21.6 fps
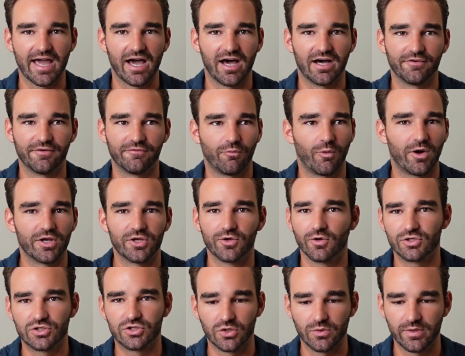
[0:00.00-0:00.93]
of what
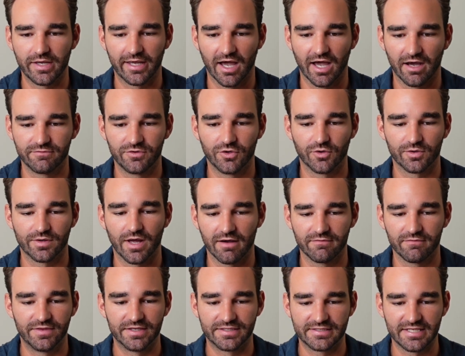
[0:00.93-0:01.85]
you're doing,
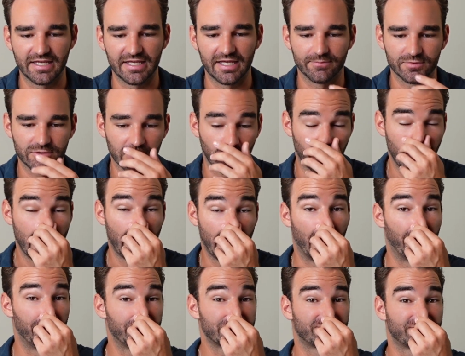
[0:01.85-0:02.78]
of the team. So
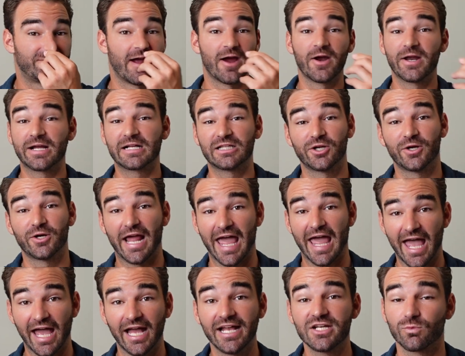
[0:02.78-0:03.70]
it was very clear at
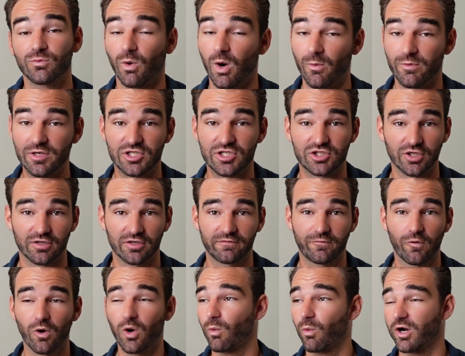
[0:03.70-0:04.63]
Edge what we stood
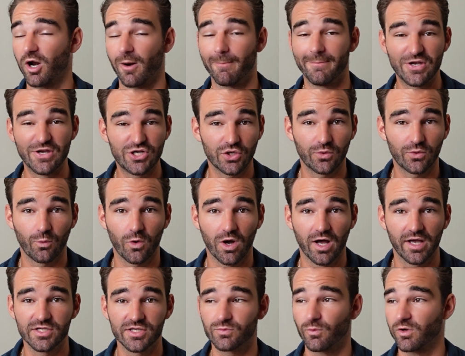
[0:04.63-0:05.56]
for, what our mission
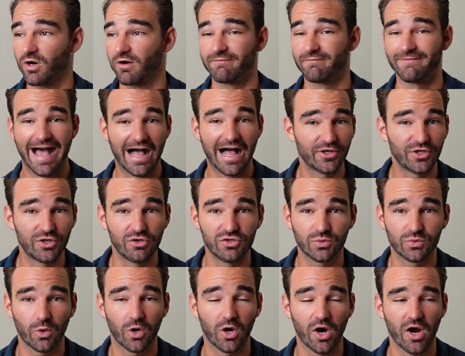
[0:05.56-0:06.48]
was, what our values
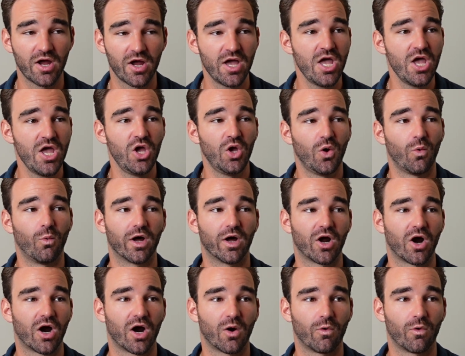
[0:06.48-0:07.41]
were, what
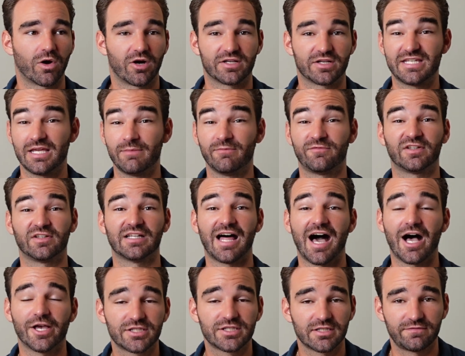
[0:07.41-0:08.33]
our team
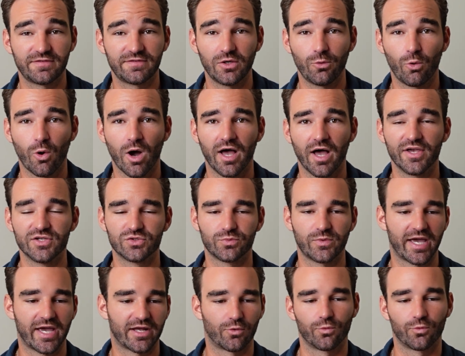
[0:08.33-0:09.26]
philosophy was.
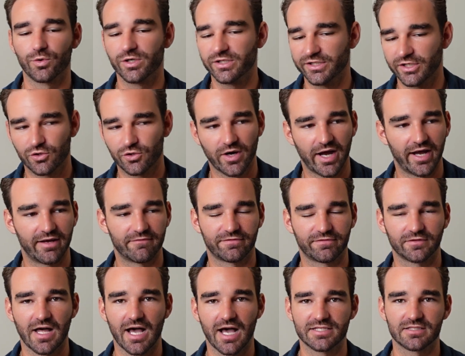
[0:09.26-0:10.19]
We had a really great
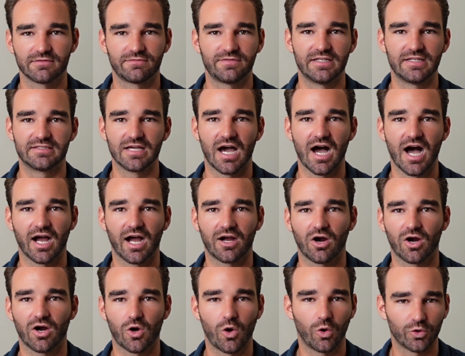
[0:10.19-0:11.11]
philosophy doc,
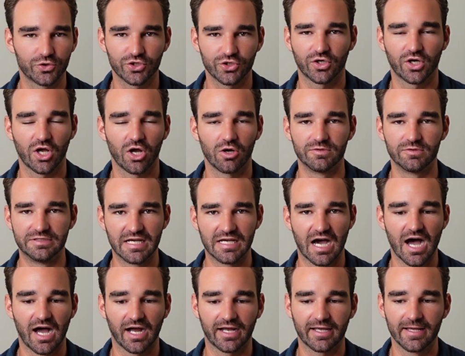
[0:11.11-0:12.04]
our culture code
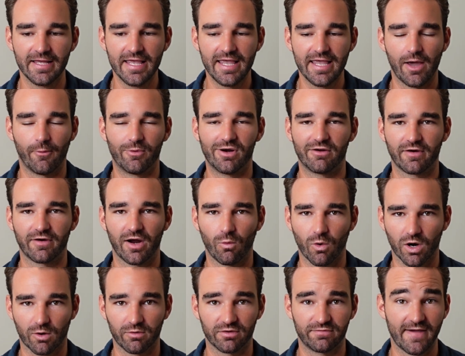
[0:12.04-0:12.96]
doc. And whenever I
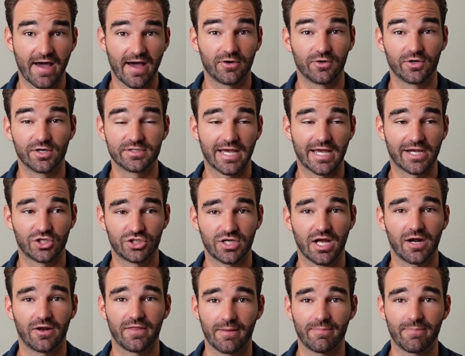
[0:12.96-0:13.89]
work with founders, I
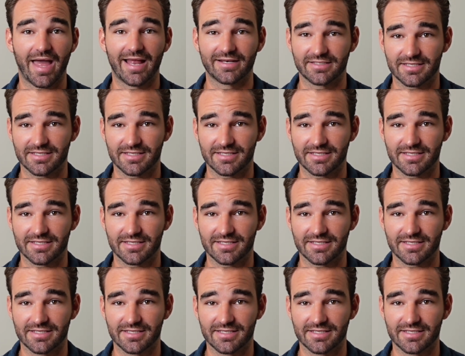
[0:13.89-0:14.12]
share them that